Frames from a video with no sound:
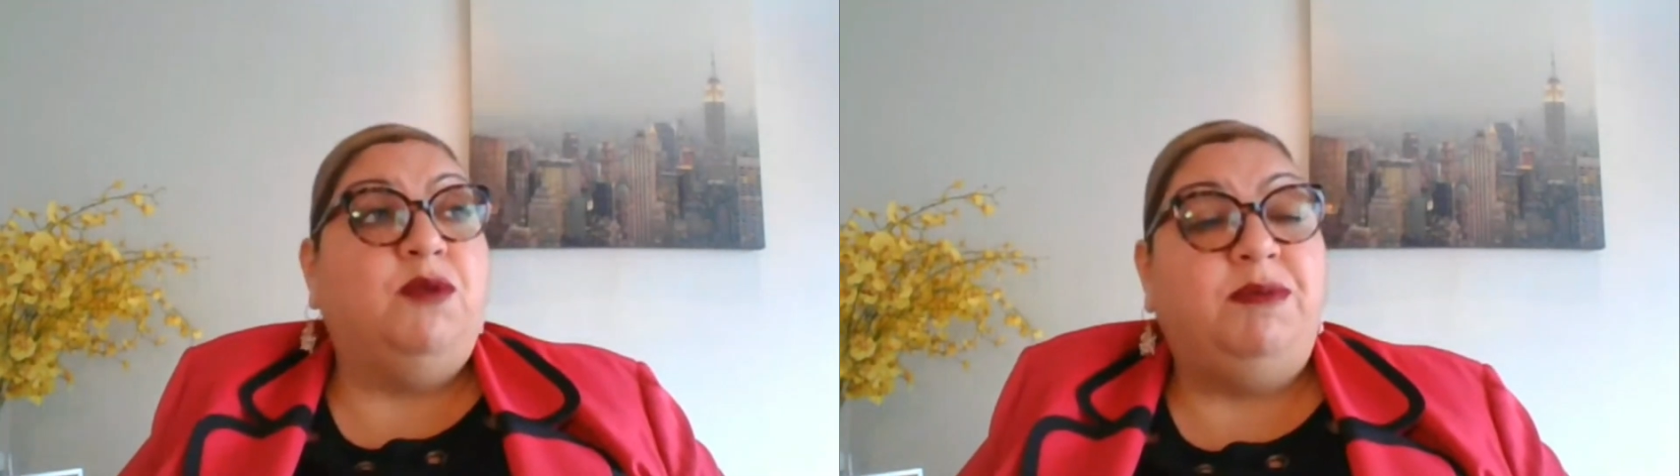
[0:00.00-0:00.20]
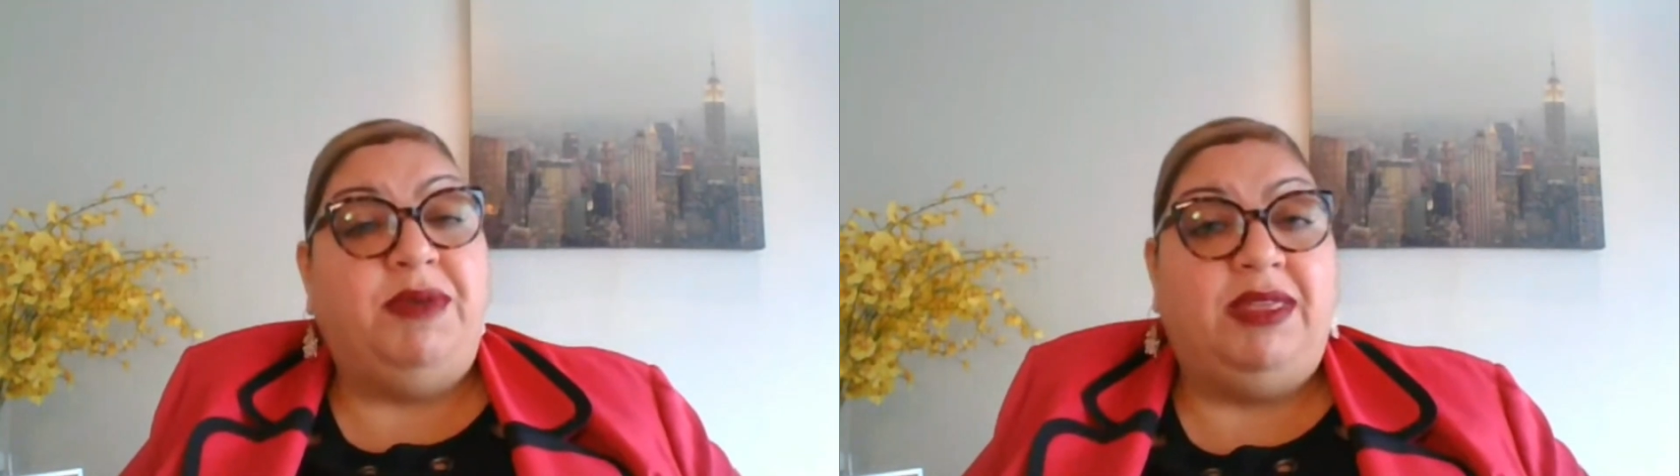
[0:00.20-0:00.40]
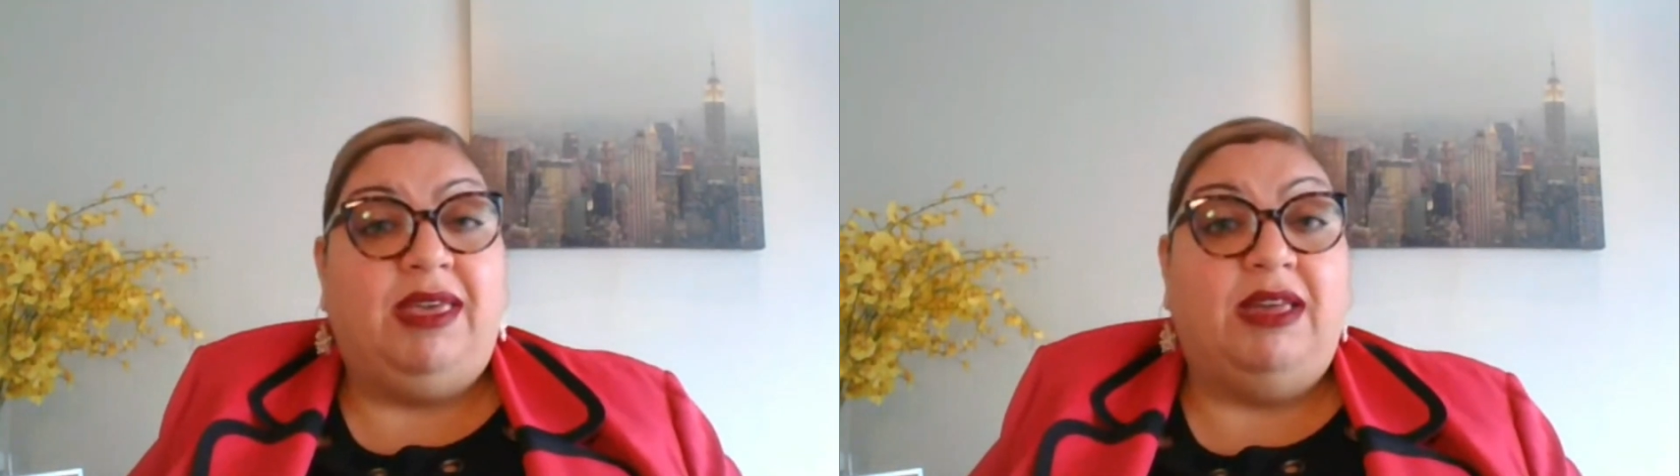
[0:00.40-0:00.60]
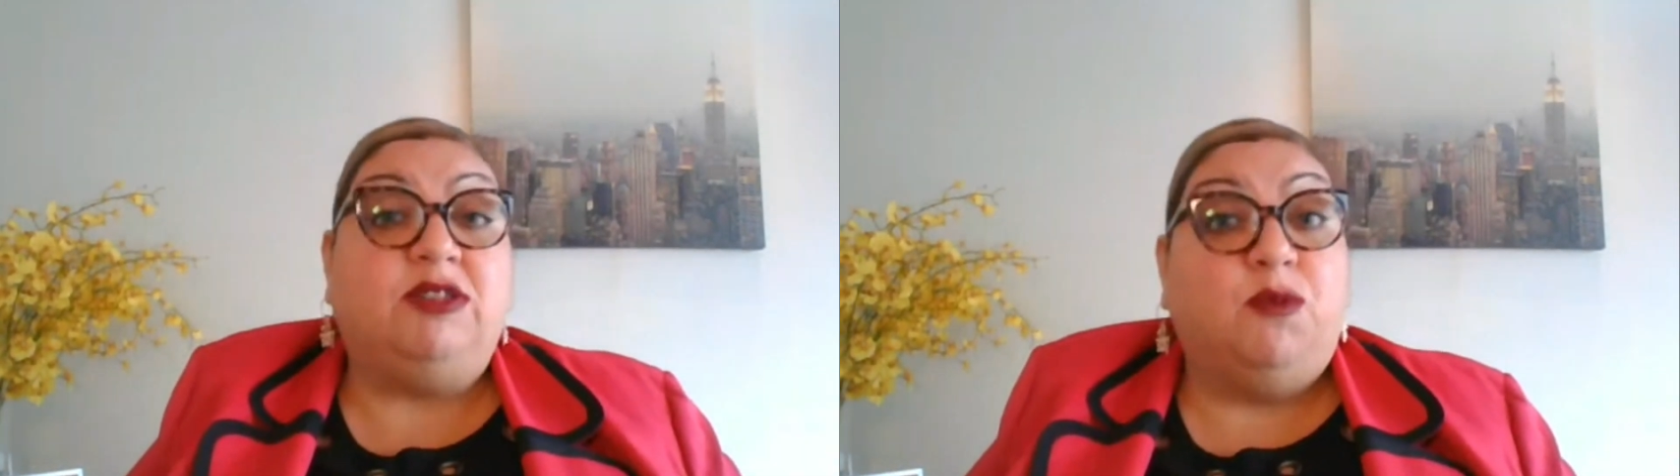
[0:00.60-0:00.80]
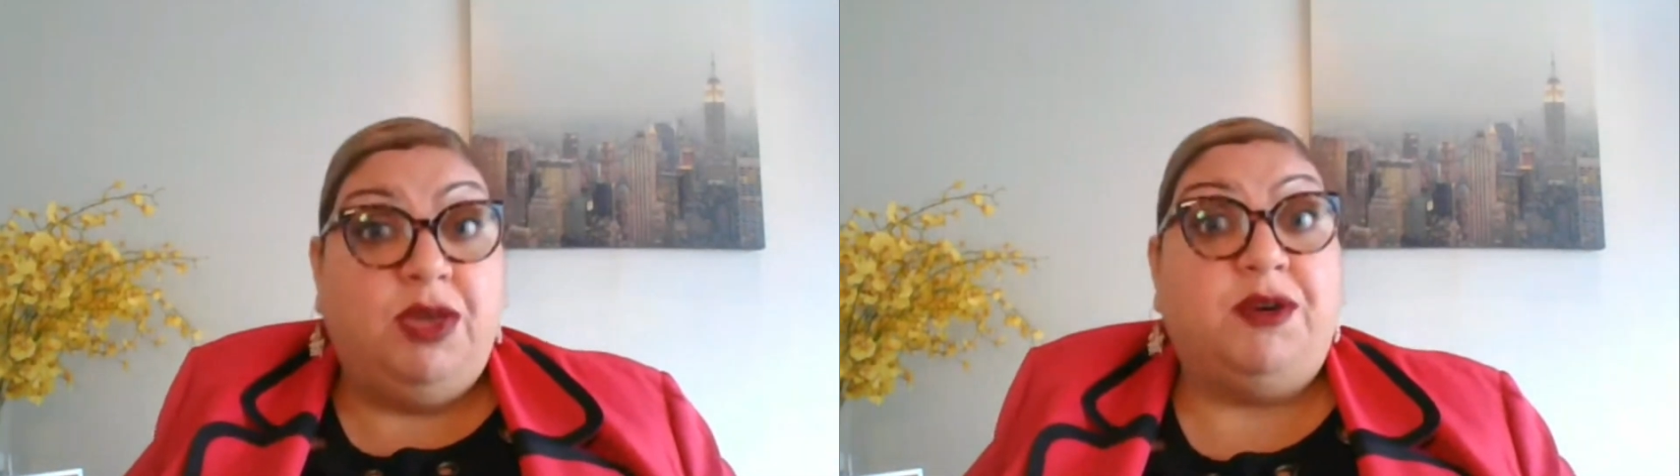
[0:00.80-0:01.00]
the case that we
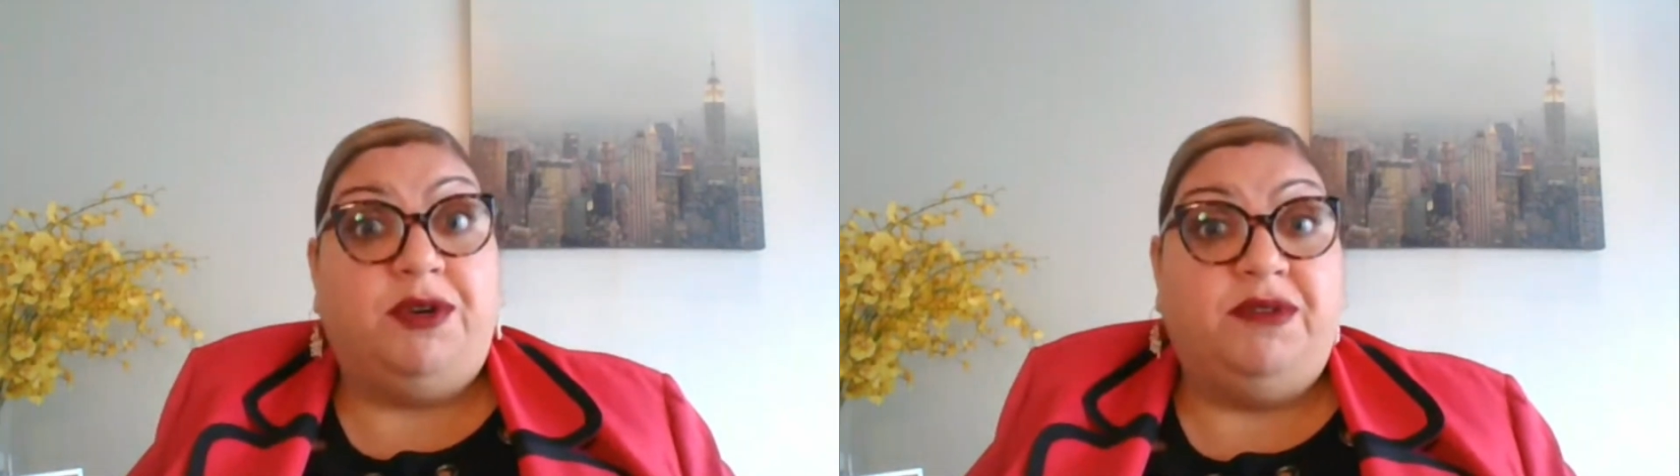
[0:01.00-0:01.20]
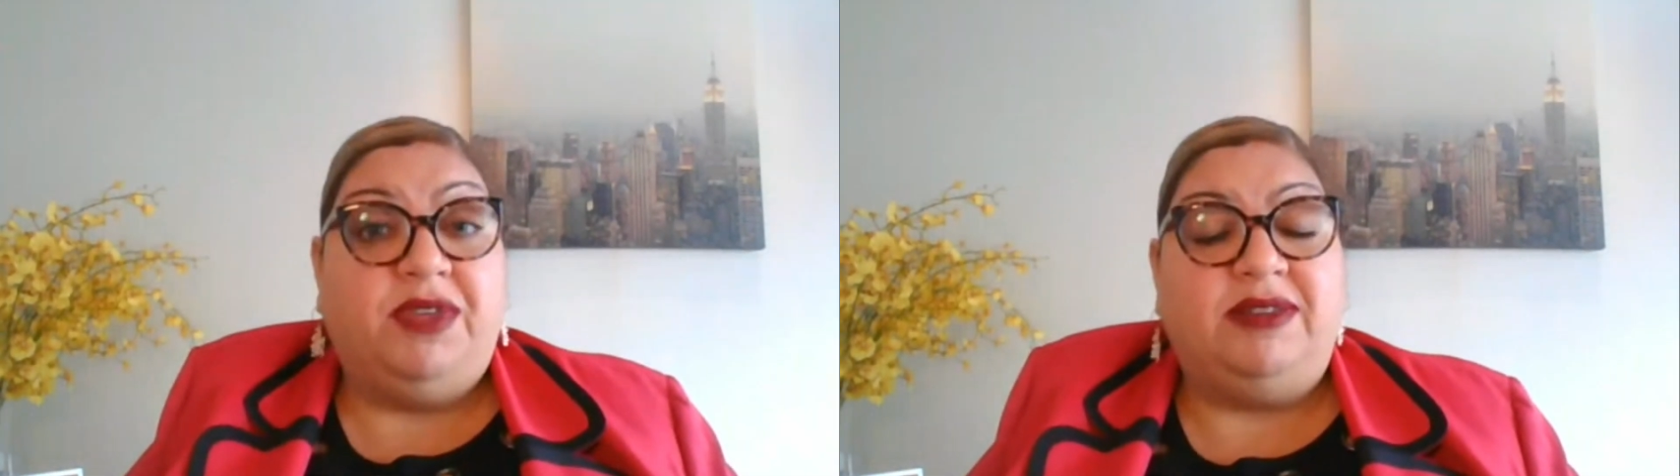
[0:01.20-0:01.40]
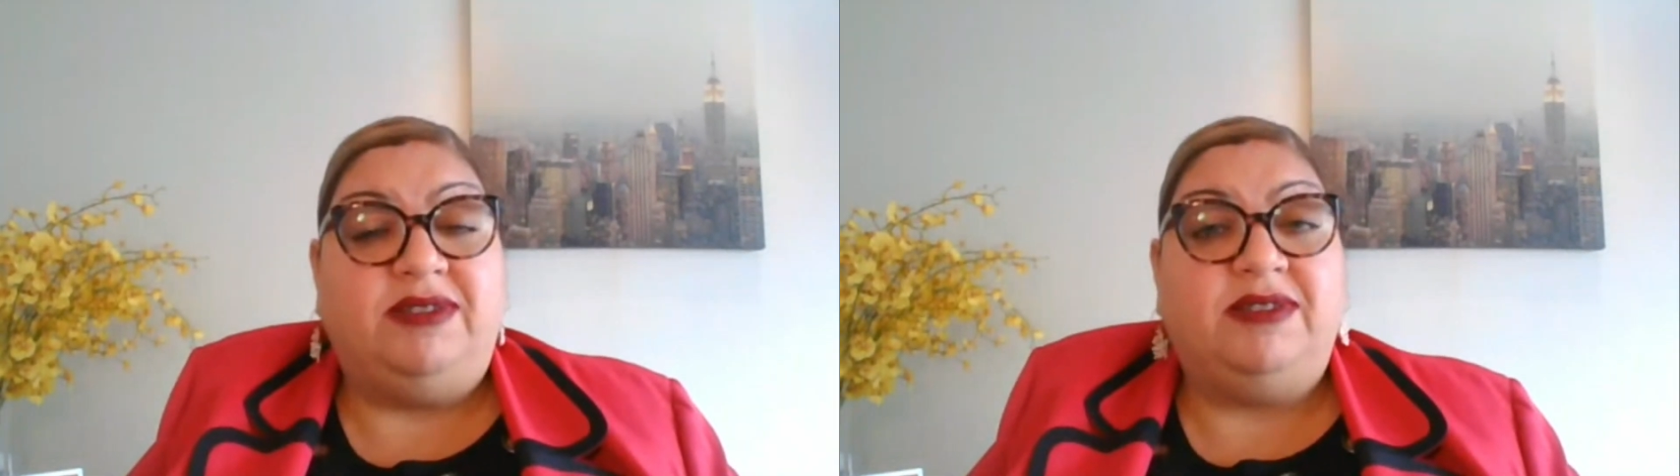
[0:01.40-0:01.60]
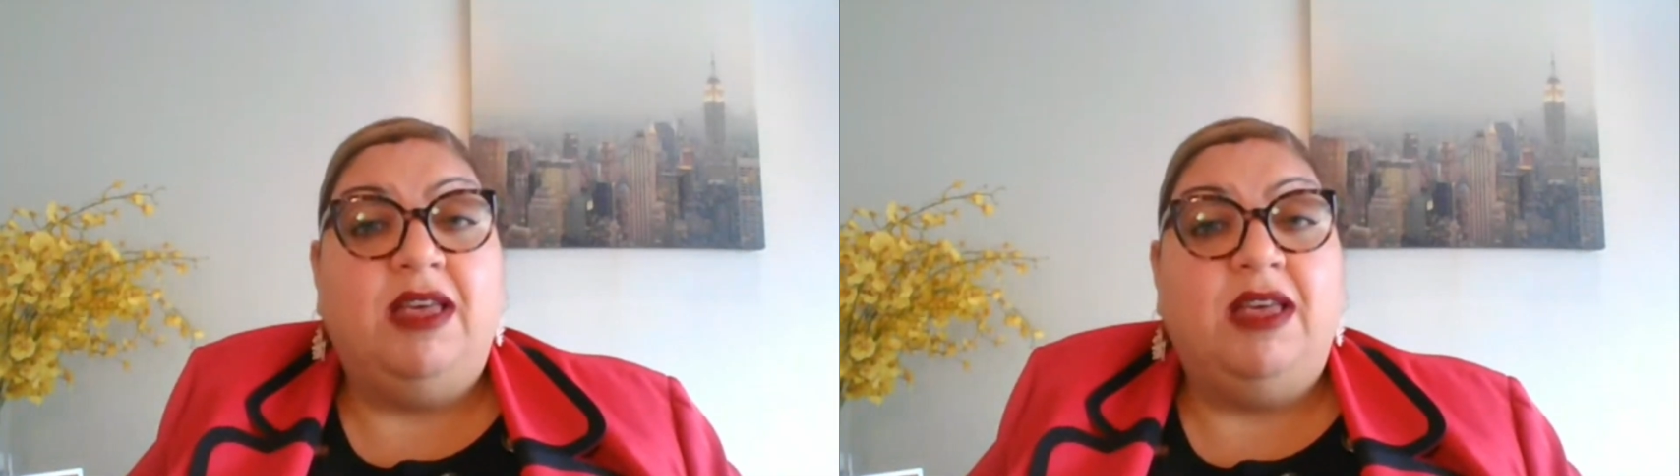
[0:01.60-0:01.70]
heard of cases